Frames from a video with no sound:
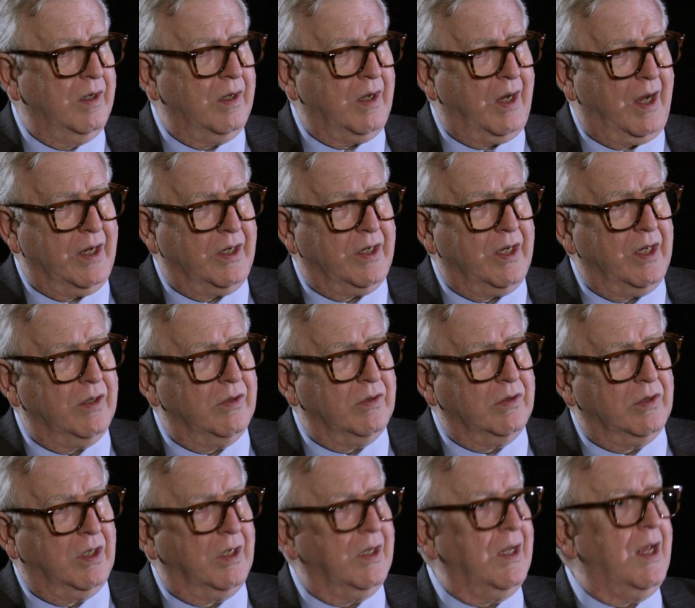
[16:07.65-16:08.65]
I
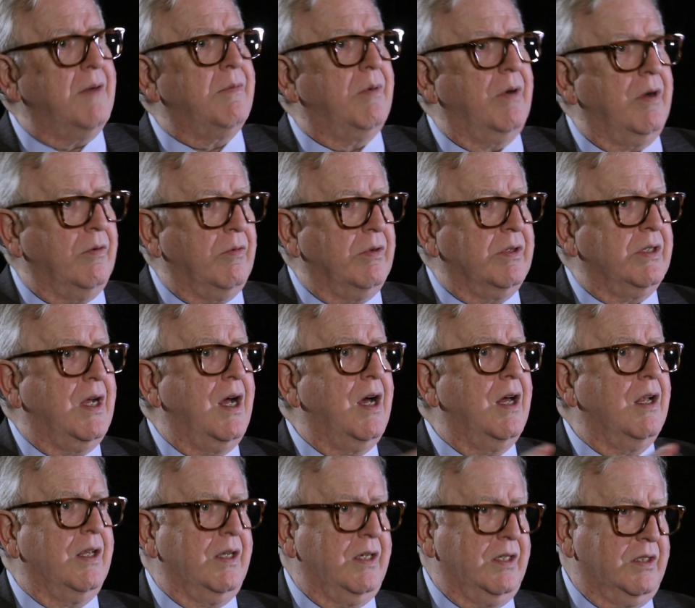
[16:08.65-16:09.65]
can collaborate with
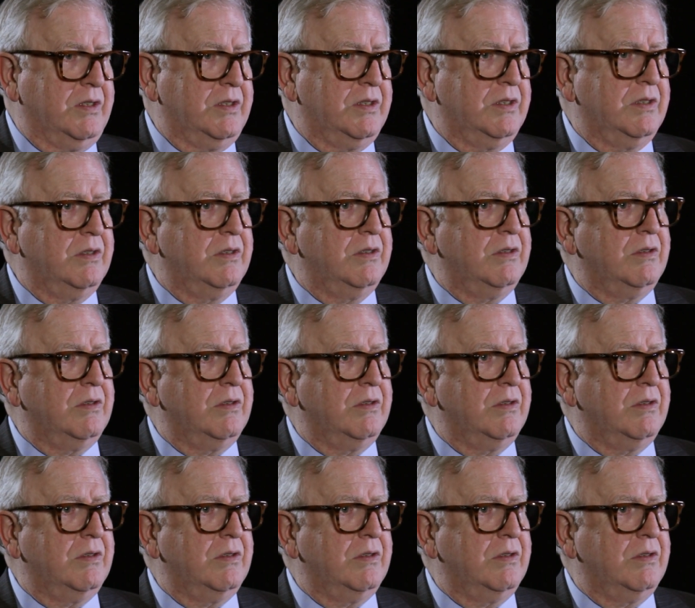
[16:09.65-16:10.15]
colleagues